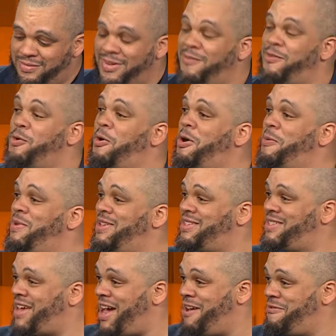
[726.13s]
if you want to
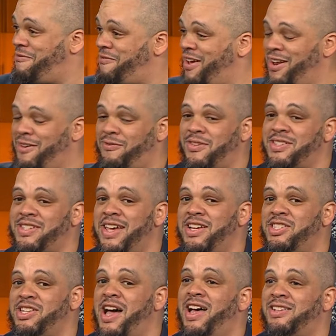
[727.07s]
be safe, and if a
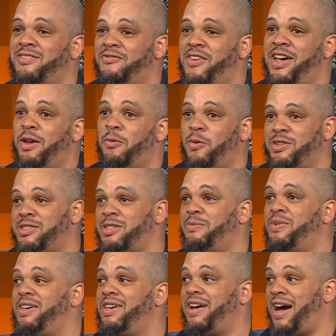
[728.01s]
St. John's fan wants
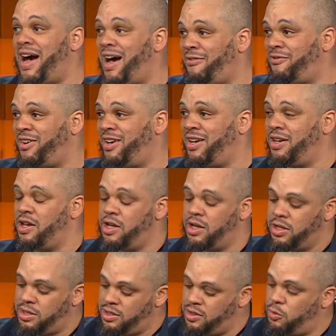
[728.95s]
to be confident,
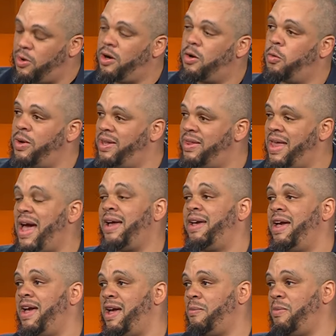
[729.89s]
you want to win
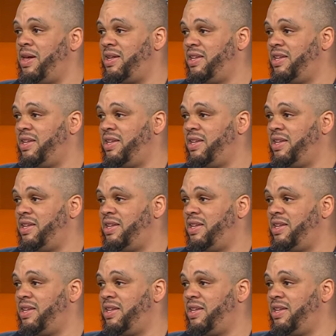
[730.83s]
that game.